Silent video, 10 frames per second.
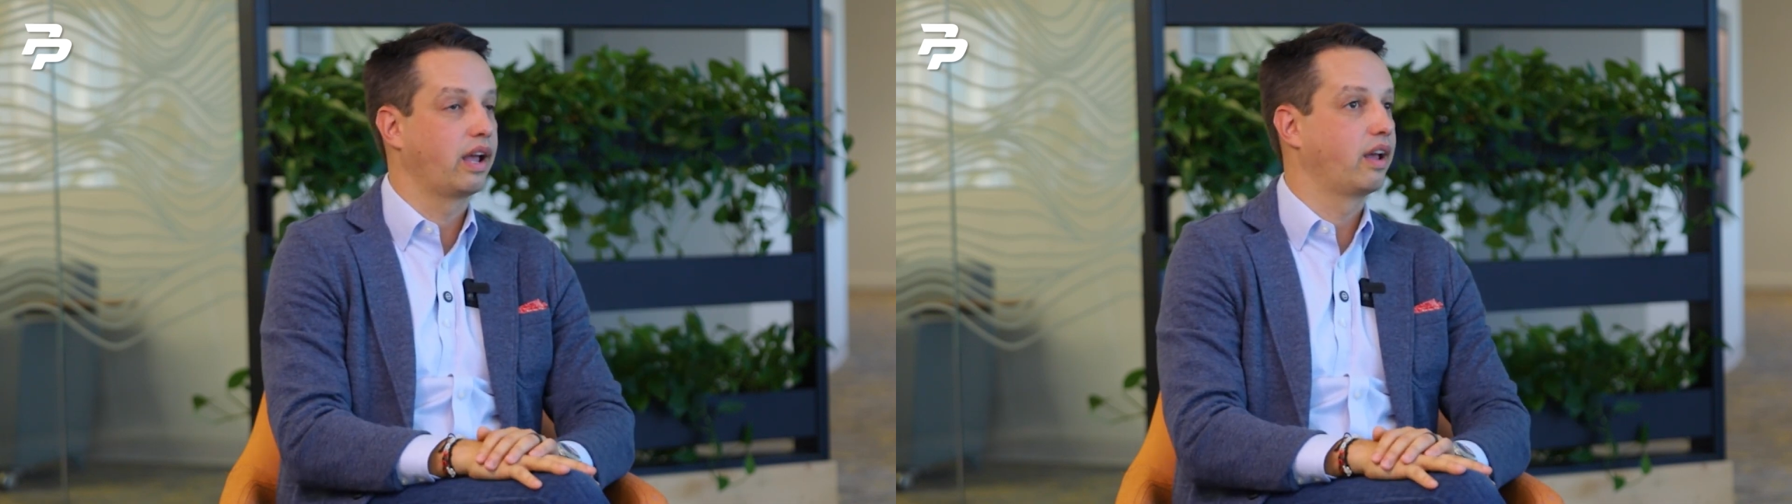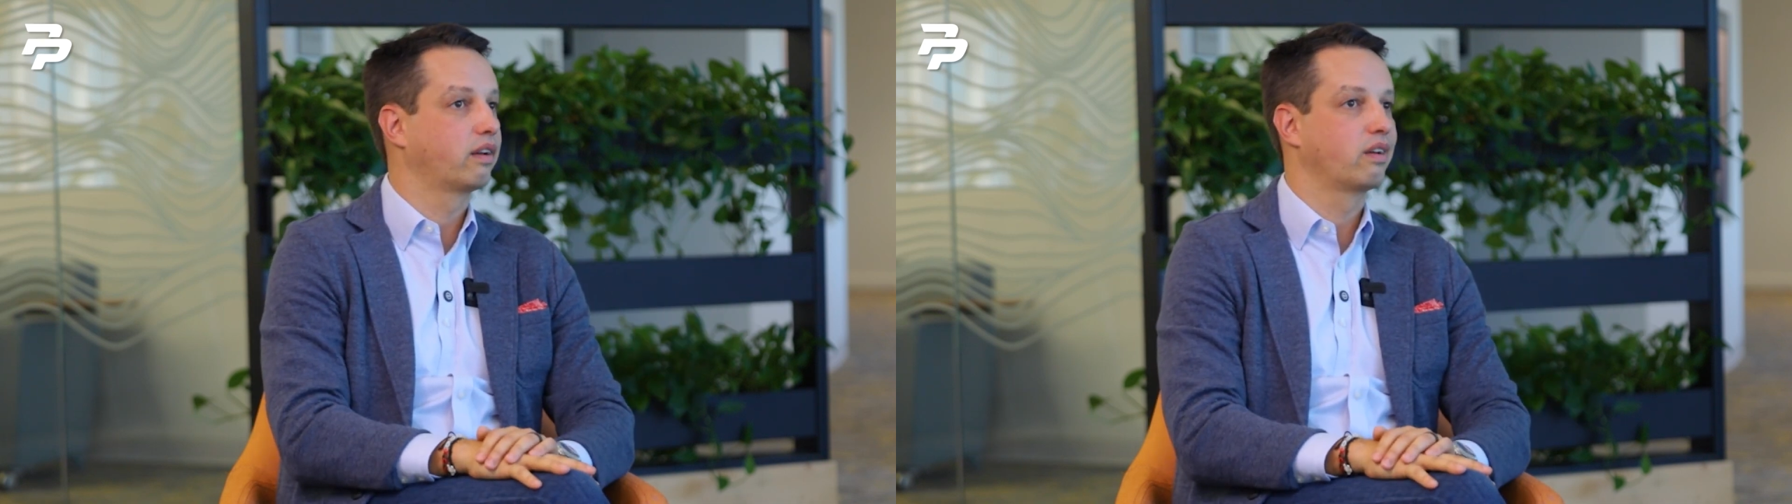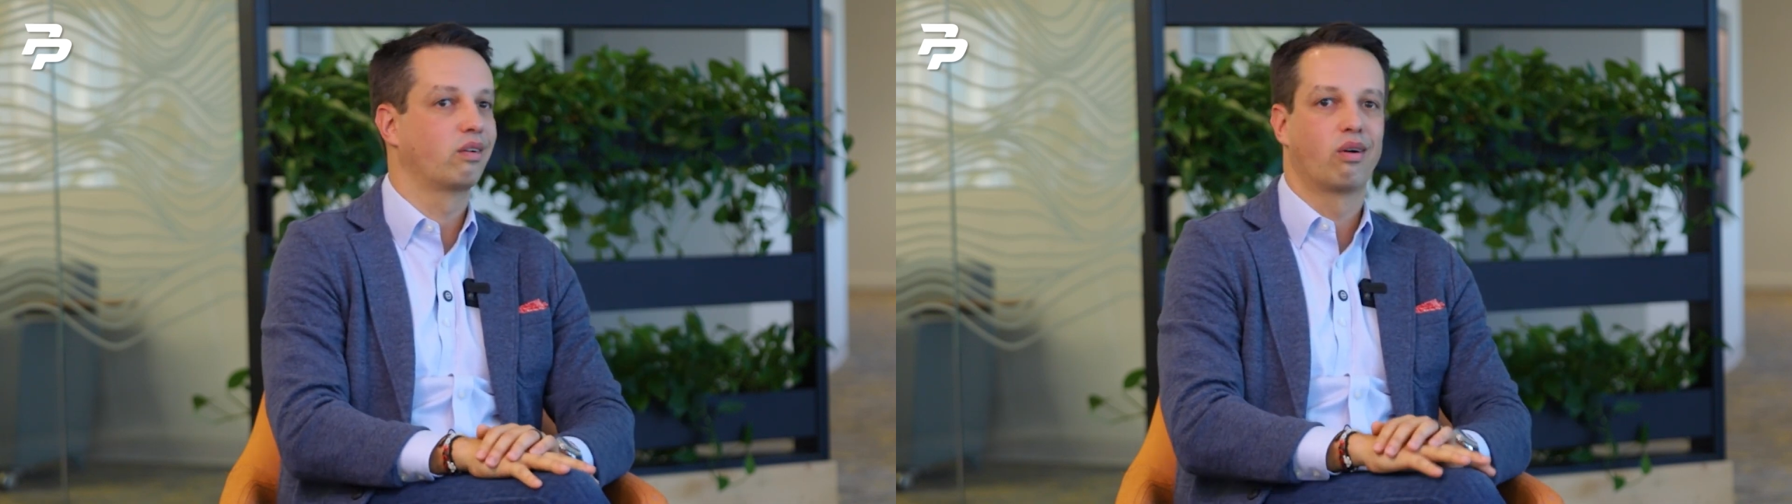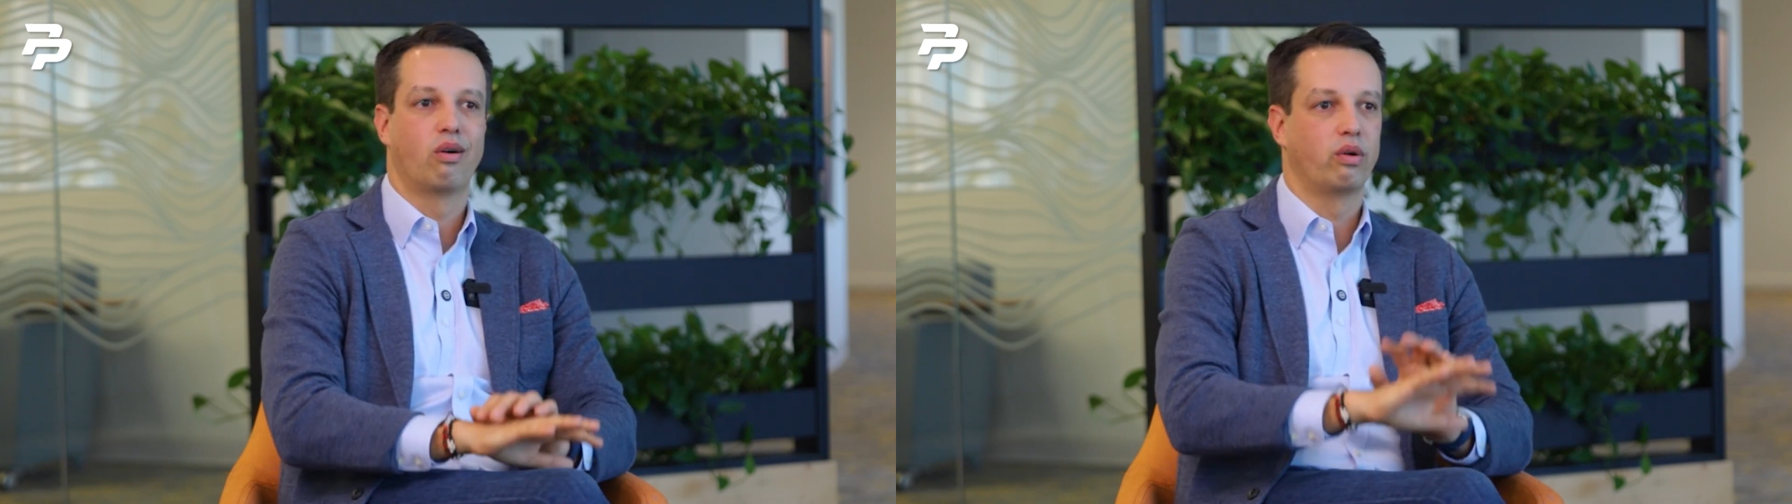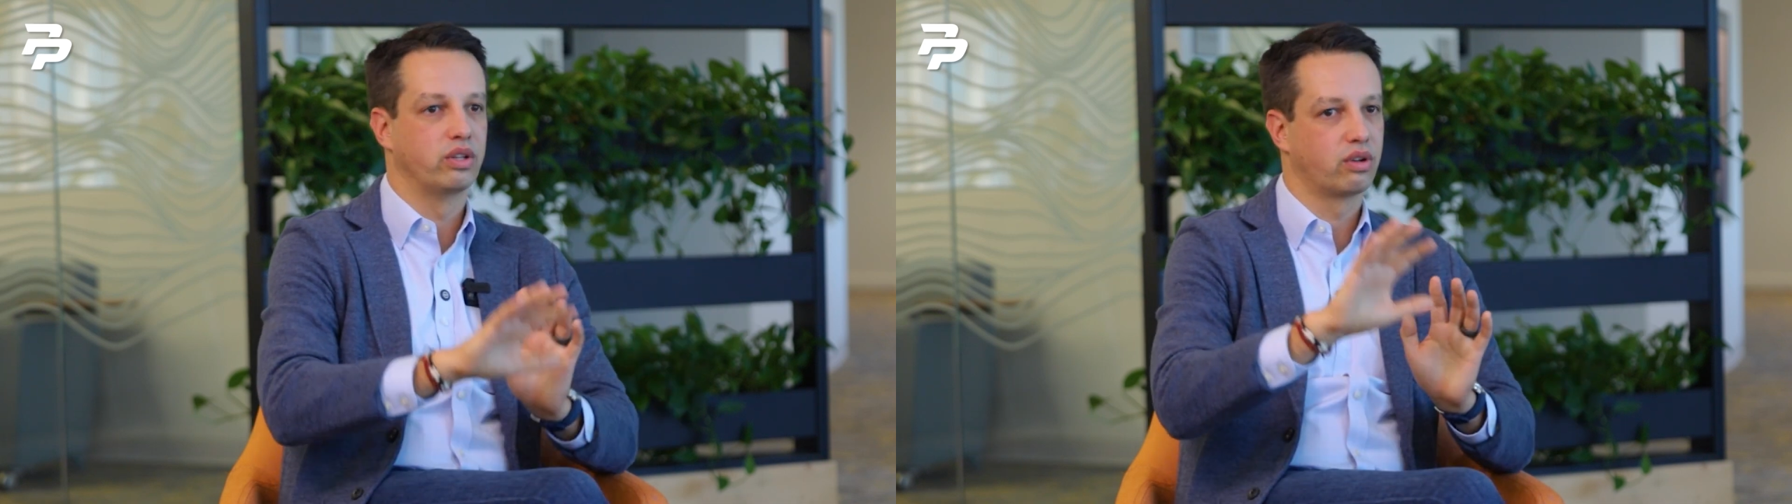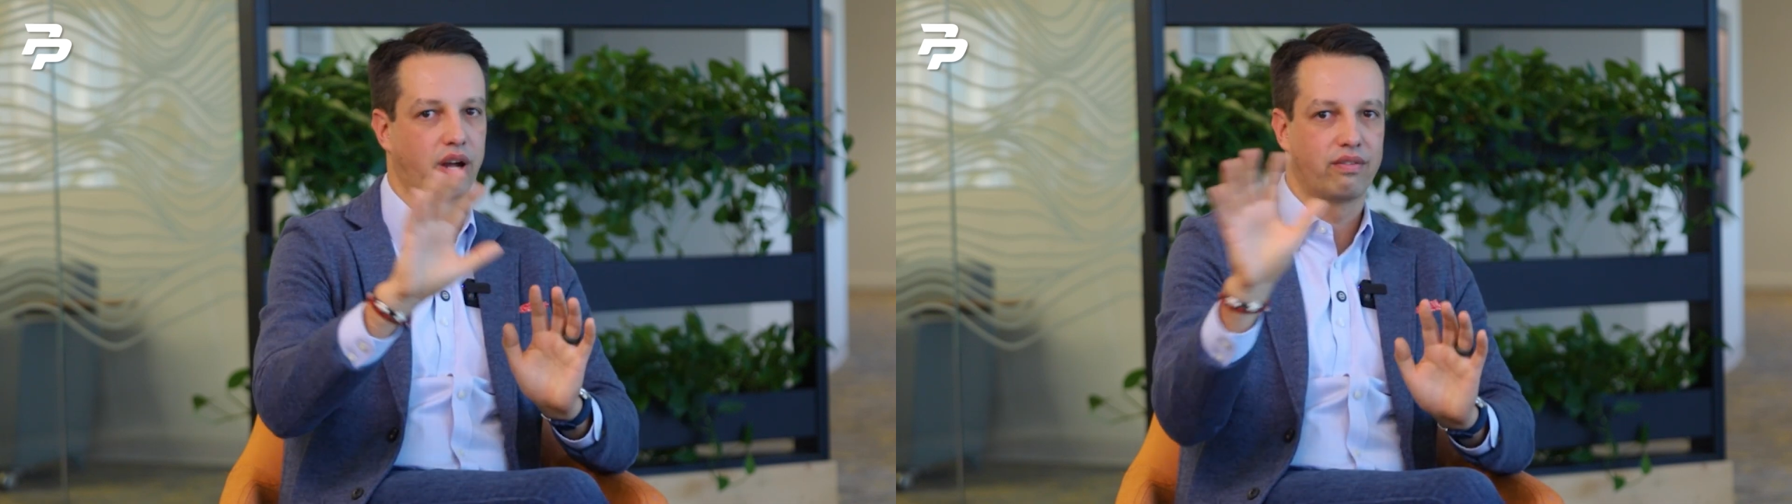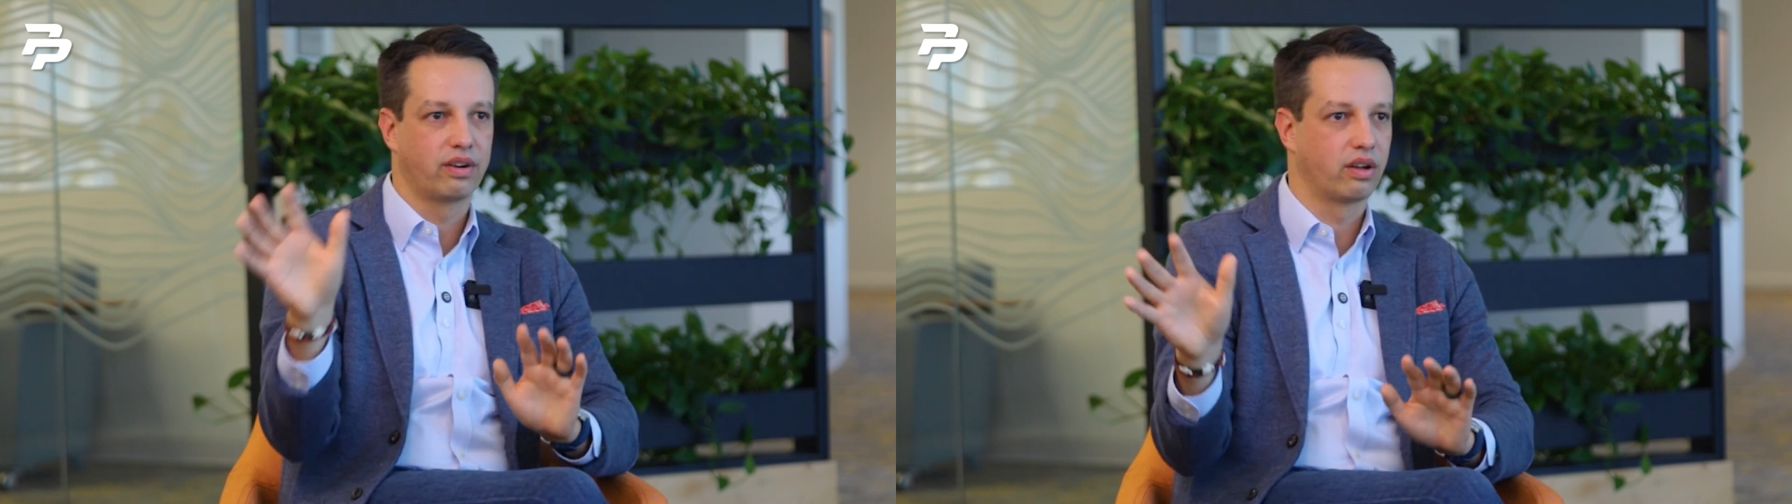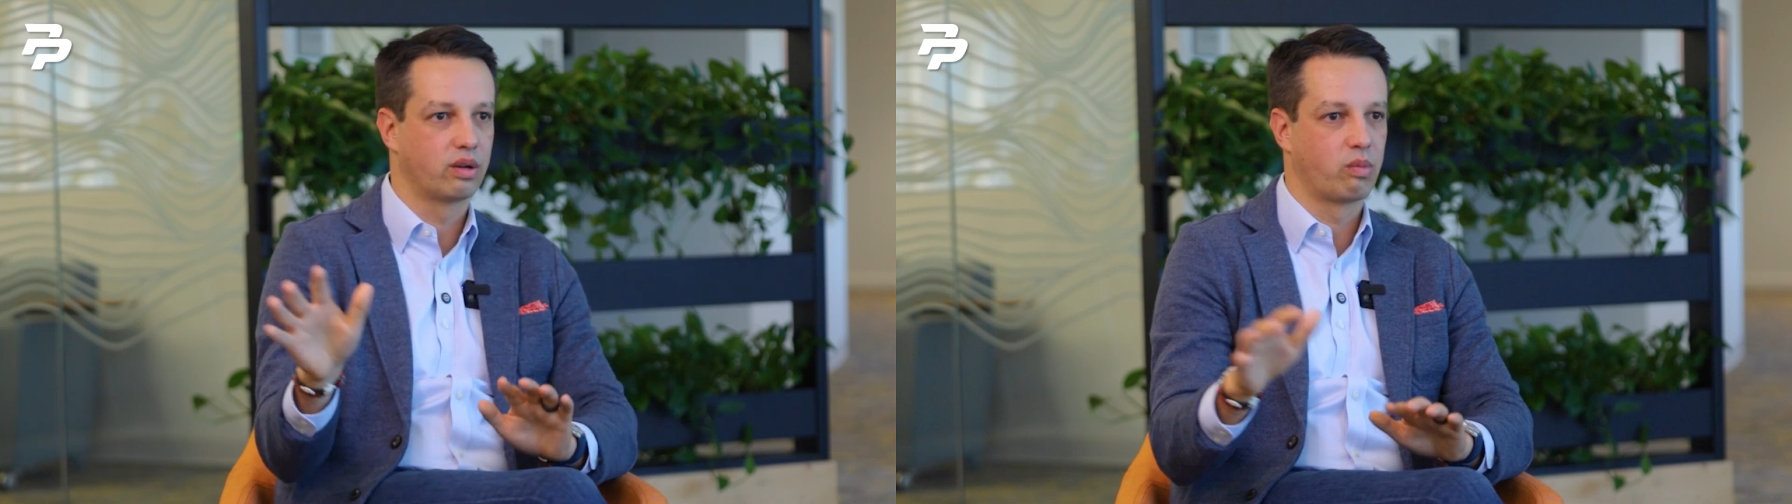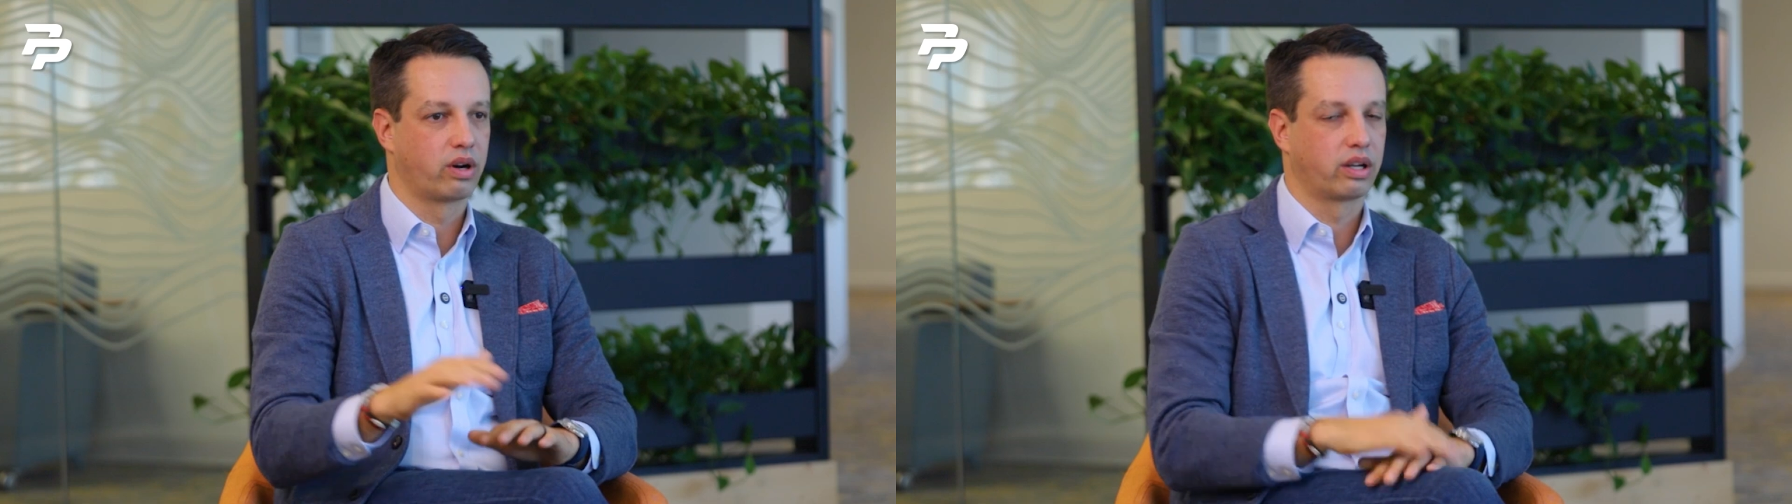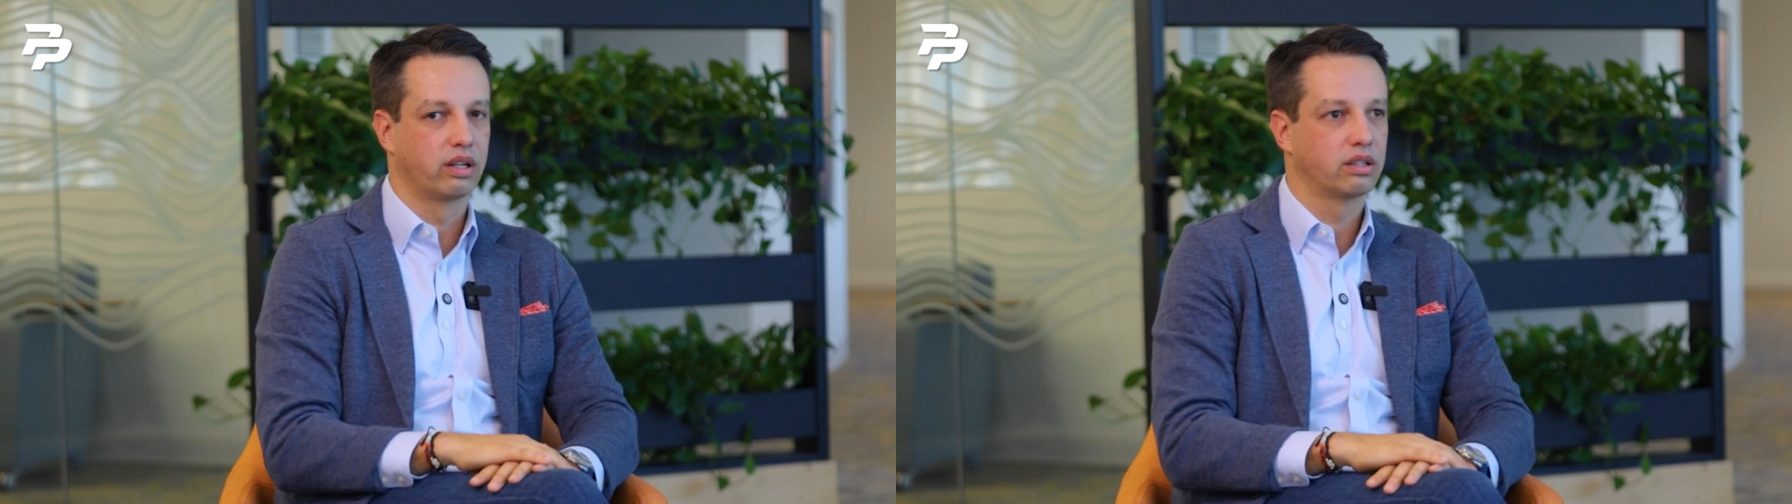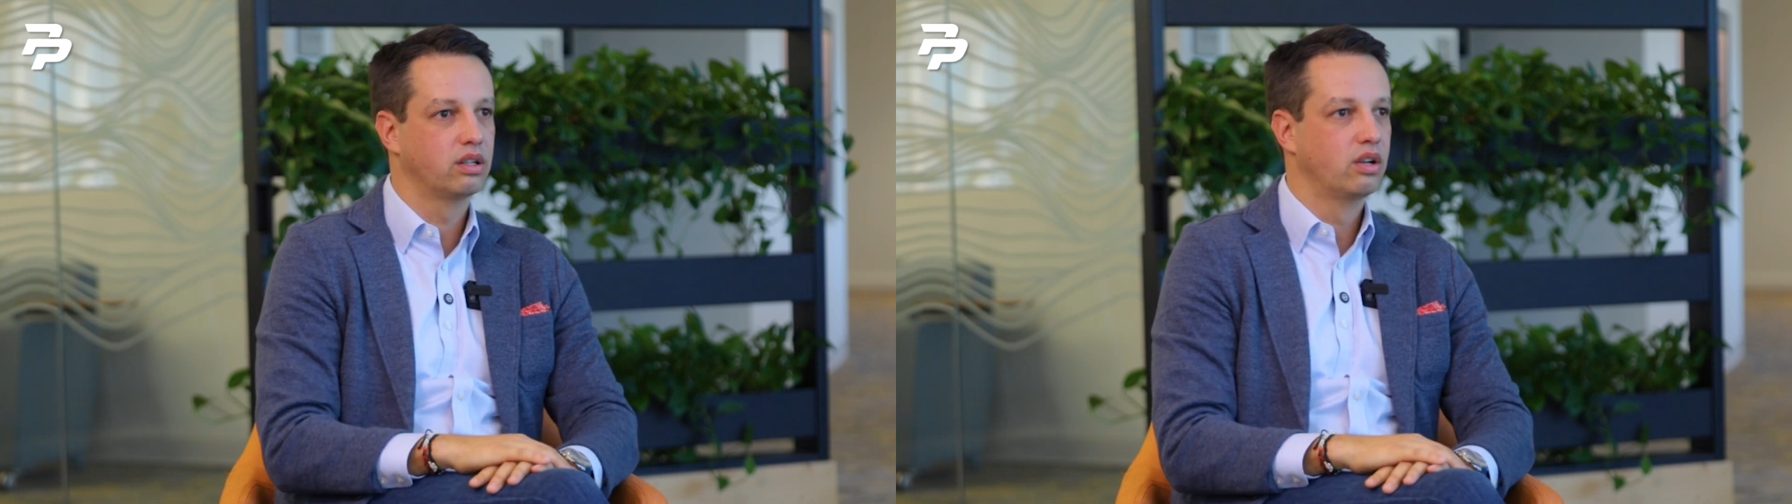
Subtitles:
and can go into every other market.